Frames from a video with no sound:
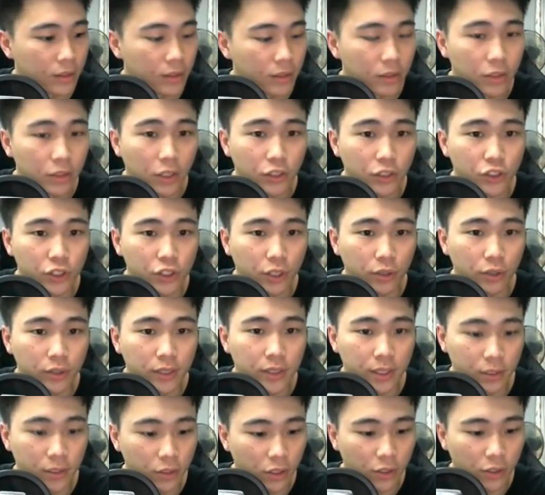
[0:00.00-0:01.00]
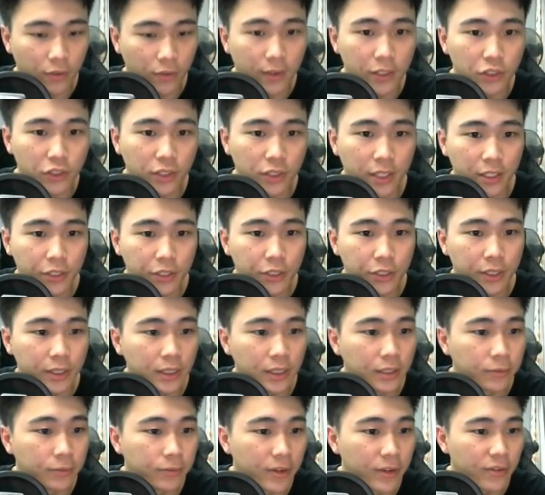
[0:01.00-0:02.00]
You're chosen,
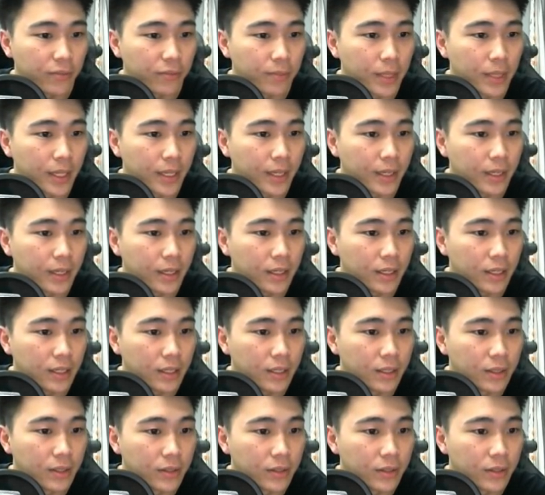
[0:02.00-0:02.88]
congratulations. 5th player.